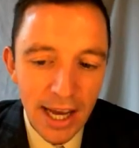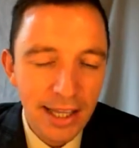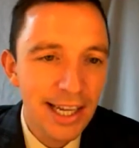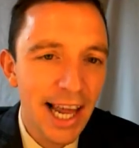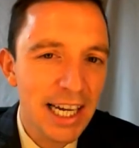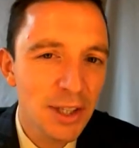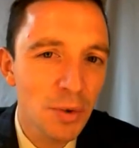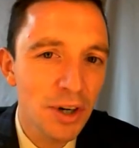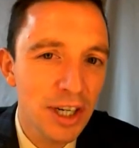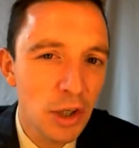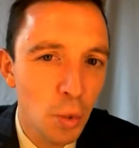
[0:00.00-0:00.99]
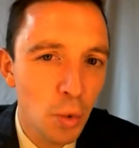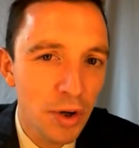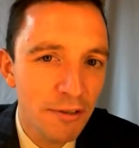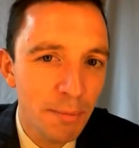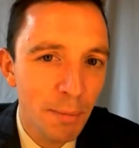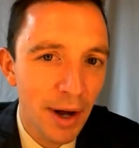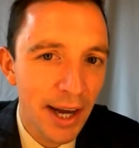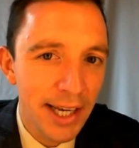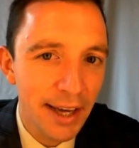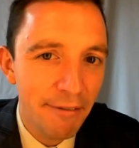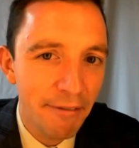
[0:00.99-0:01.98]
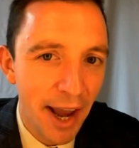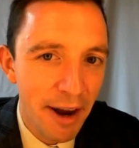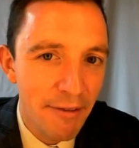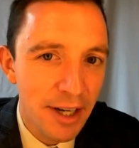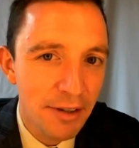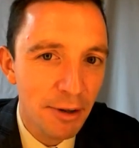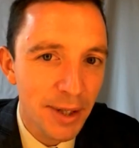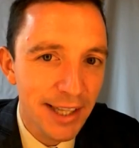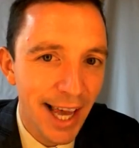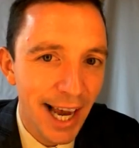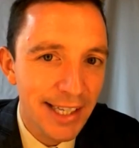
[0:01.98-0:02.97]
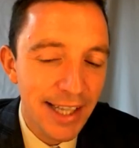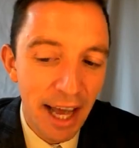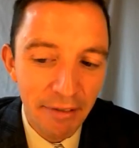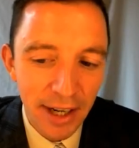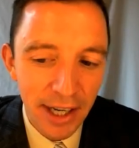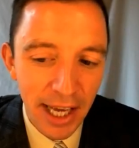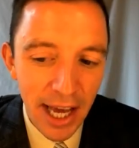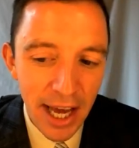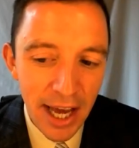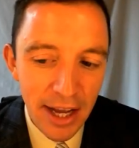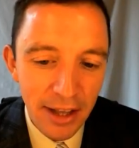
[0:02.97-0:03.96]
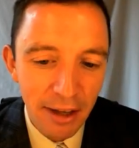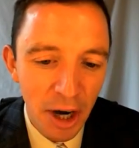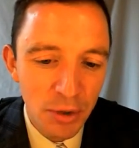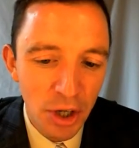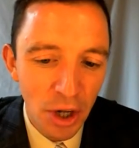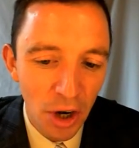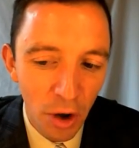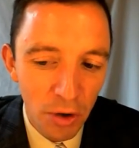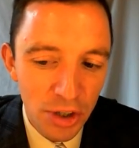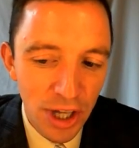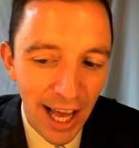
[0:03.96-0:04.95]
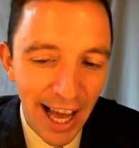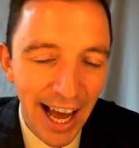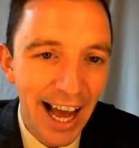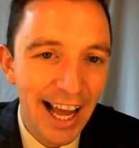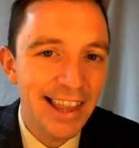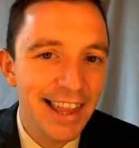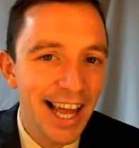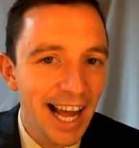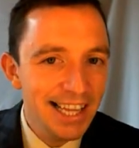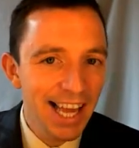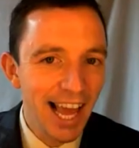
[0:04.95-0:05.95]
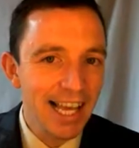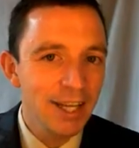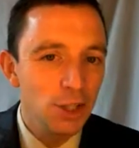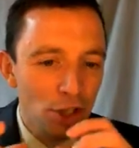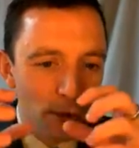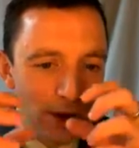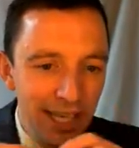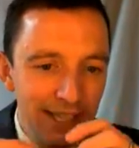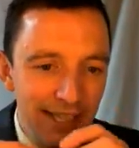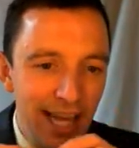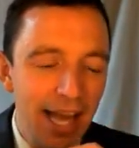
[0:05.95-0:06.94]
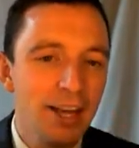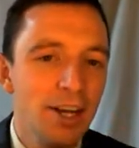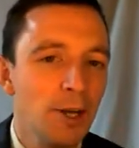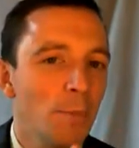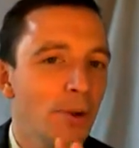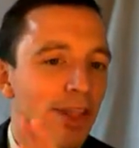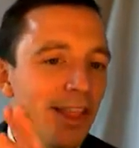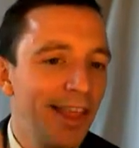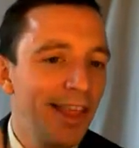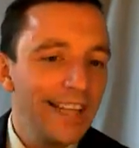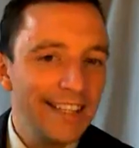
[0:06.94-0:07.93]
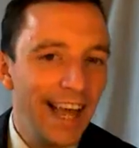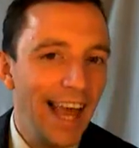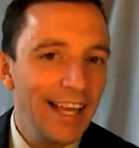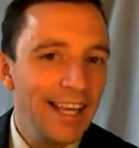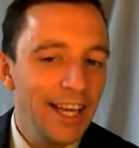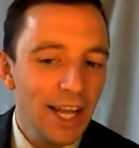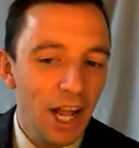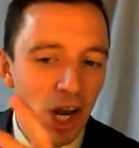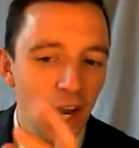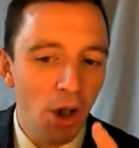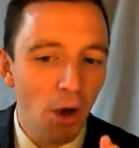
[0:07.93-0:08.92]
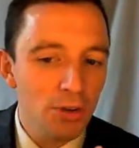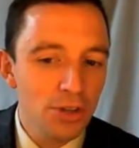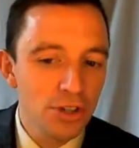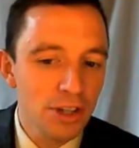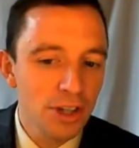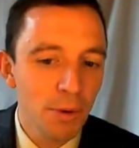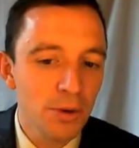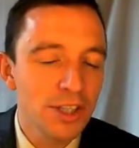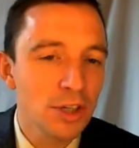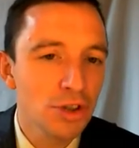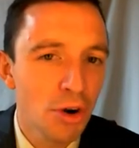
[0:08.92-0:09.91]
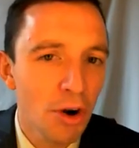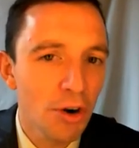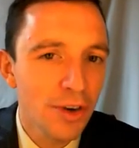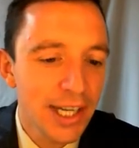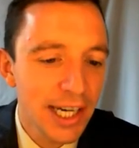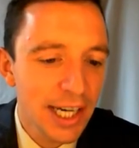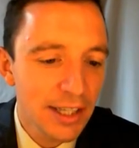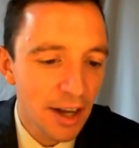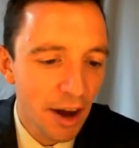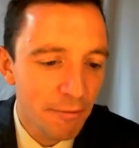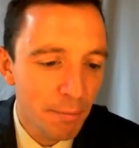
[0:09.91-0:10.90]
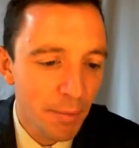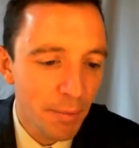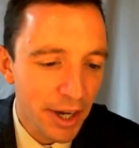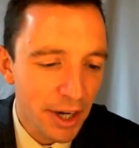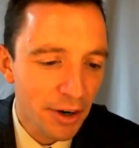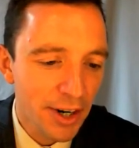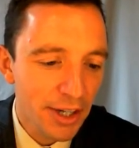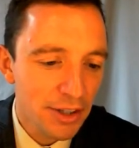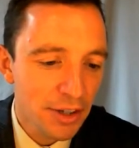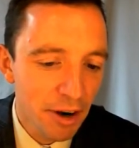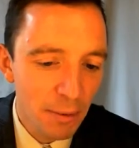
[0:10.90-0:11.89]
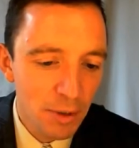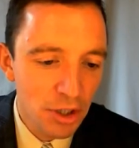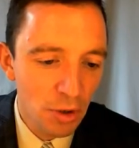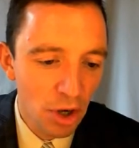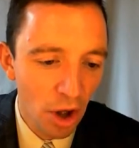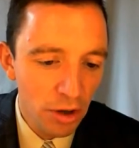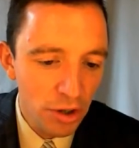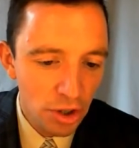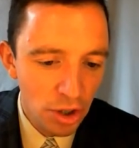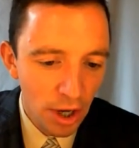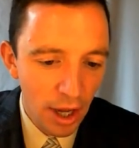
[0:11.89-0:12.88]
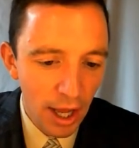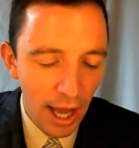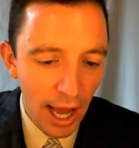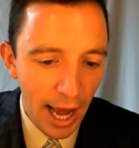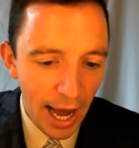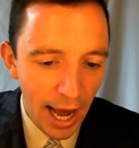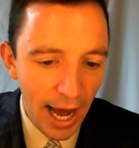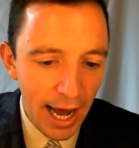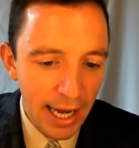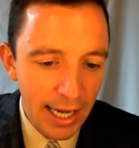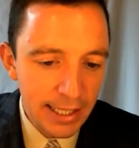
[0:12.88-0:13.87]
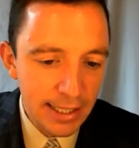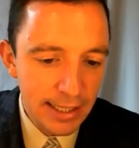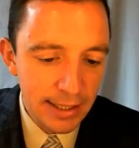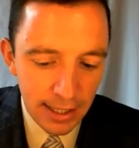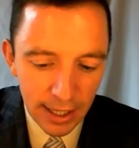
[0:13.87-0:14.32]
The next word is one of my favorites from the text, definitely the verb to launched. And that day, so this day, but that day, launched the most extraordinary years of my career. So the verb is to launch, and